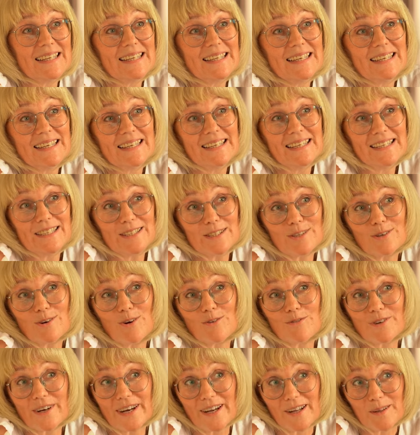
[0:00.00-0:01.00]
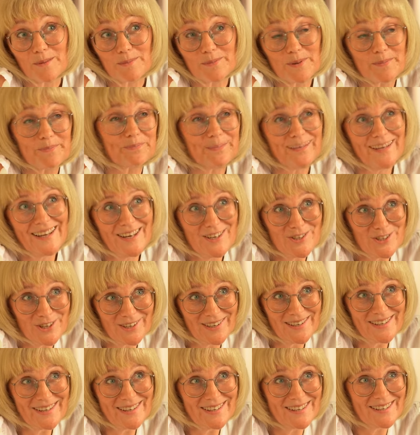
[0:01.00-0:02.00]
in need of help.
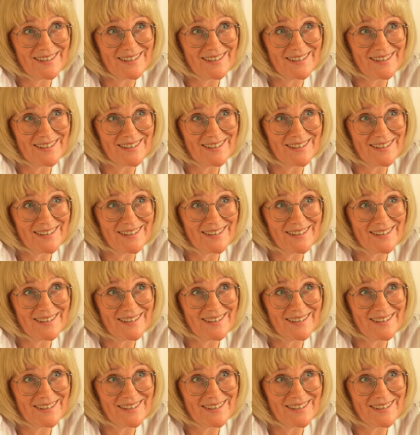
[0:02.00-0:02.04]
Naturally,